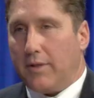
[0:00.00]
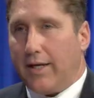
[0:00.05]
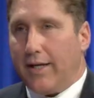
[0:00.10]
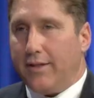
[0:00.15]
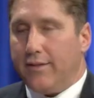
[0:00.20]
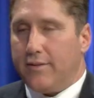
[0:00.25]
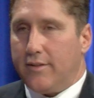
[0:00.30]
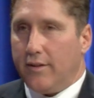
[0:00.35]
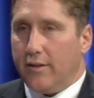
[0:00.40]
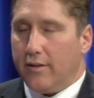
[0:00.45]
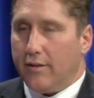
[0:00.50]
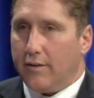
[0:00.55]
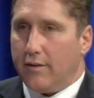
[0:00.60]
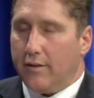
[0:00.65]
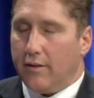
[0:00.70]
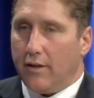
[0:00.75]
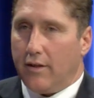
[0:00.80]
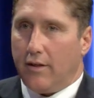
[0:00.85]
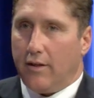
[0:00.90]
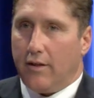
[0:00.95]
I did,
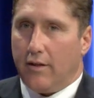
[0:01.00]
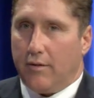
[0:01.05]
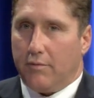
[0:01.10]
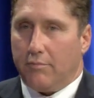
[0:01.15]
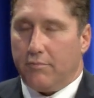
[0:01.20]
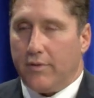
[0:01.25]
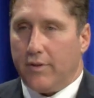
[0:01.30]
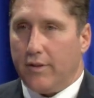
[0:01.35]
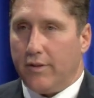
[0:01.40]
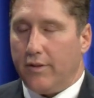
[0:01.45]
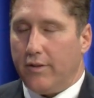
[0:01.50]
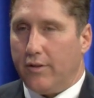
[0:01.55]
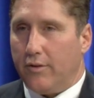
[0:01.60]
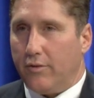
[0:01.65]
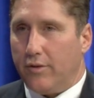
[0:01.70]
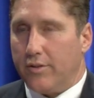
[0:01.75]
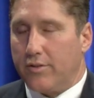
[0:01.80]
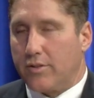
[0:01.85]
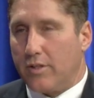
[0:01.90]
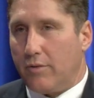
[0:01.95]
um, you
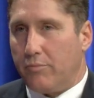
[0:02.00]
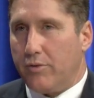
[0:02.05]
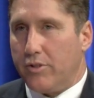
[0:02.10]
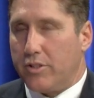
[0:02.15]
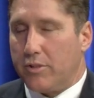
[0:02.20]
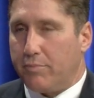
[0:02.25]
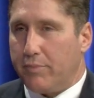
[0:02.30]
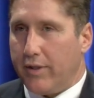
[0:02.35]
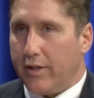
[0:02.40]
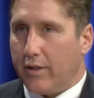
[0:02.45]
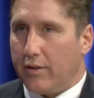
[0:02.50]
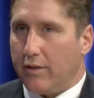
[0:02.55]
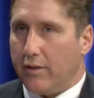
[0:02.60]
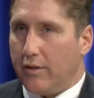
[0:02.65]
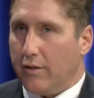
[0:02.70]
know, in some respect.